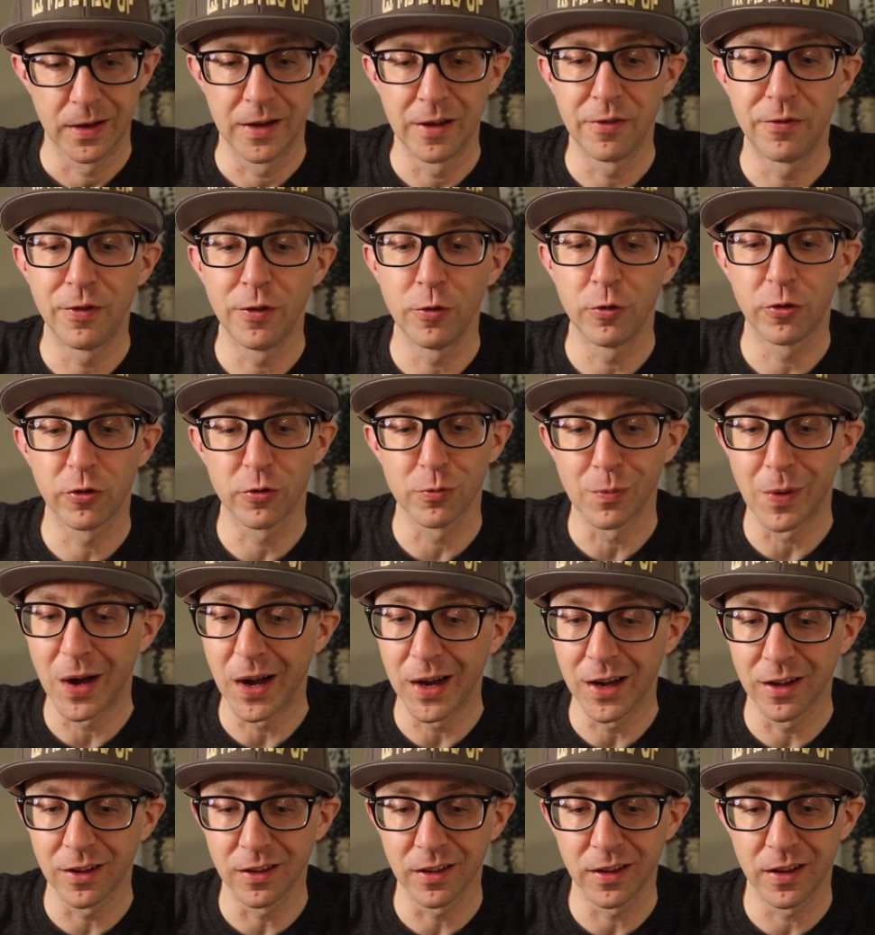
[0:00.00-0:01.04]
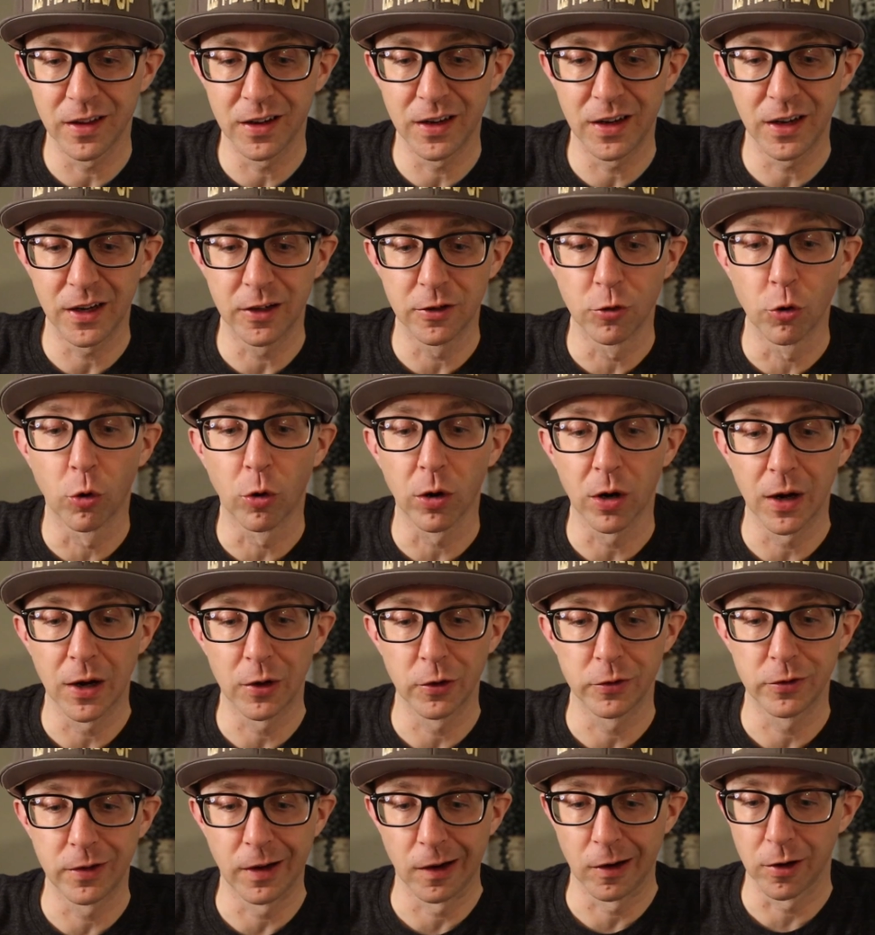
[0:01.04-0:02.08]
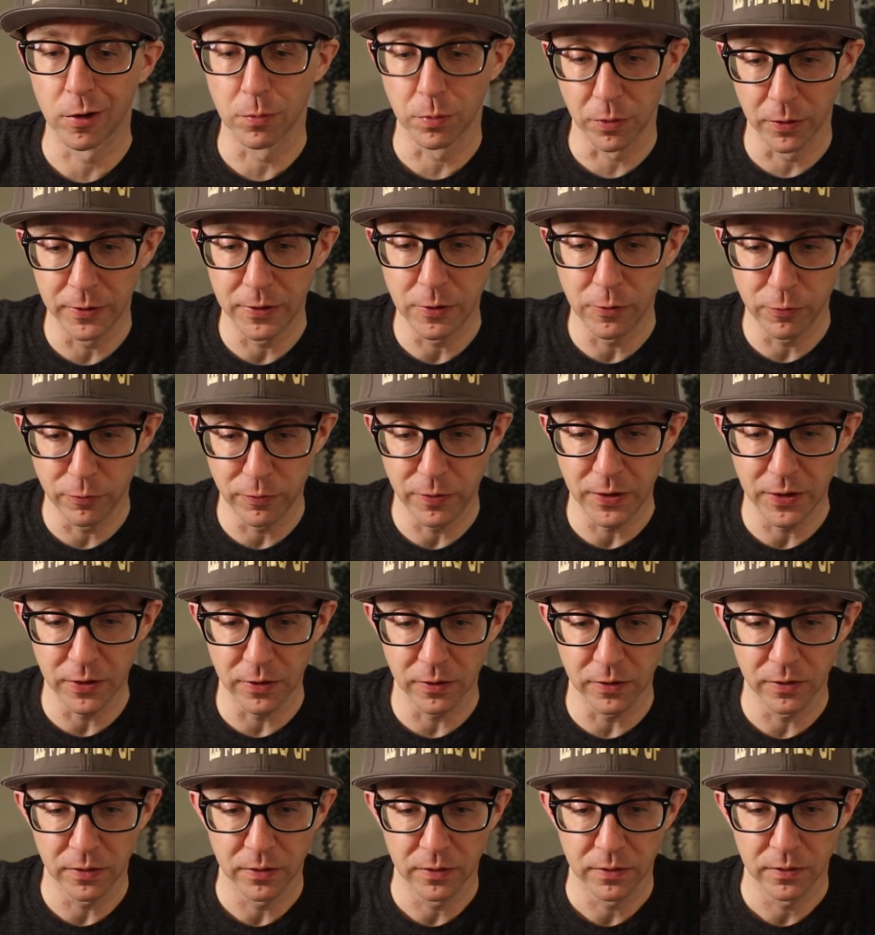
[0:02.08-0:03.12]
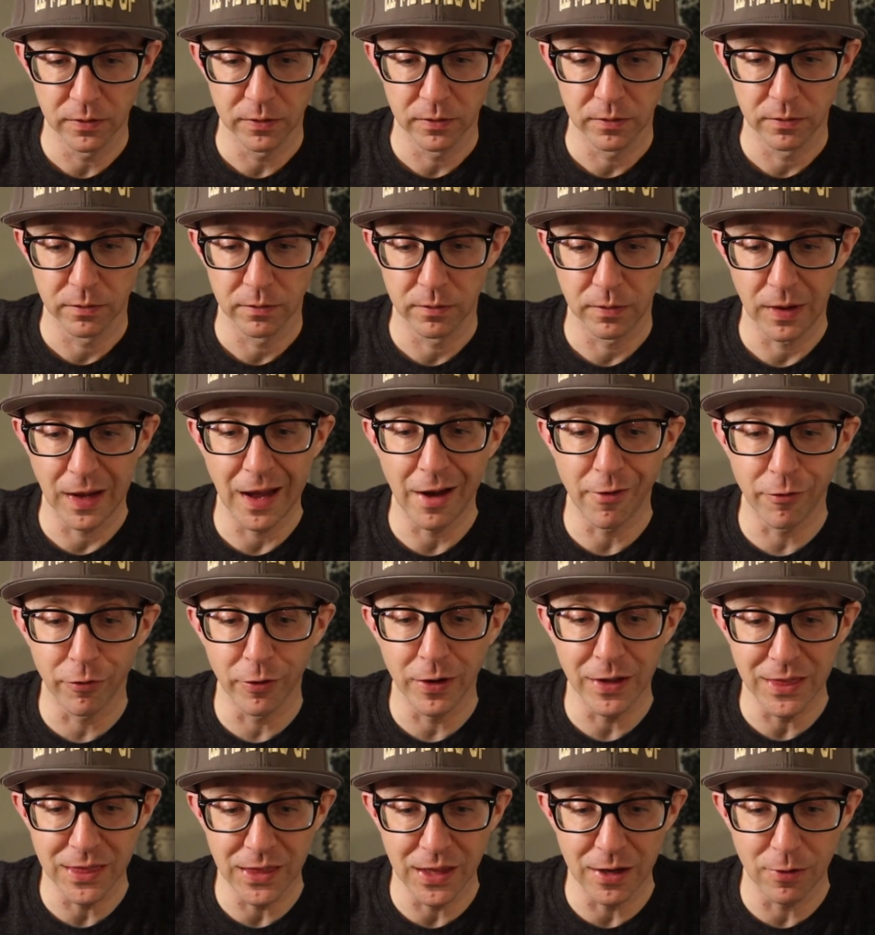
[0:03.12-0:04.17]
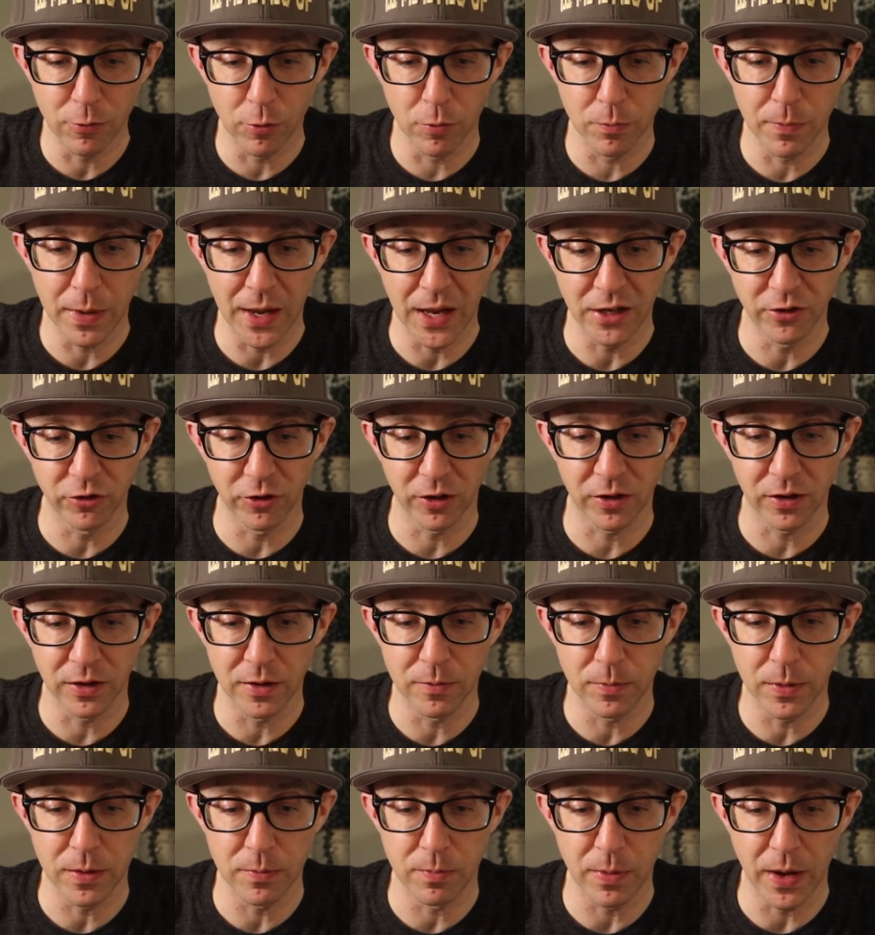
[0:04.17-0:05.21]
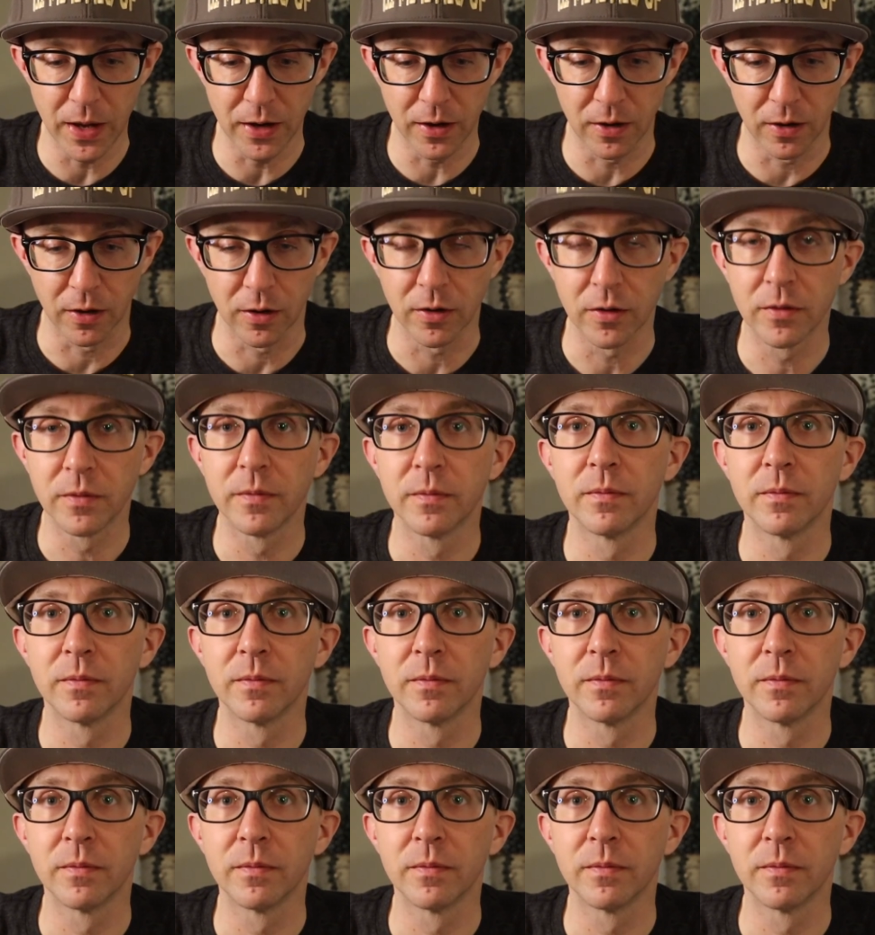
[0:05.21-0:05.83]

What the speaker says: If you smile and ignore how terrible you feel, everything will magically be better.